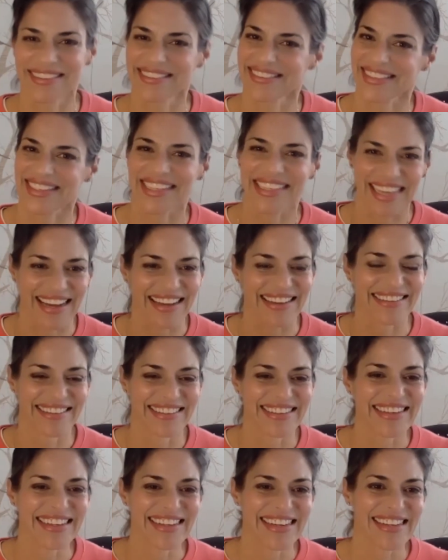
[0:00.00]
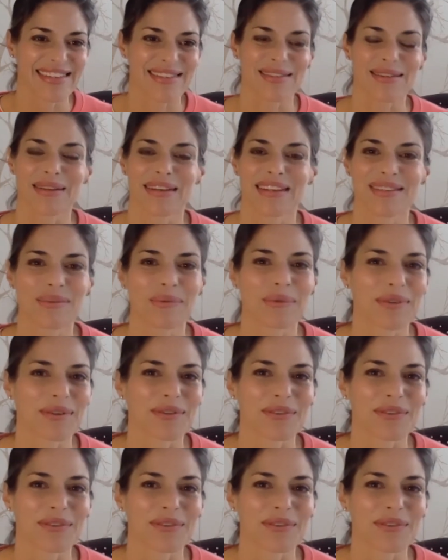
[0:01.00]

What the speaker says: So, yeah. So it's a wonderful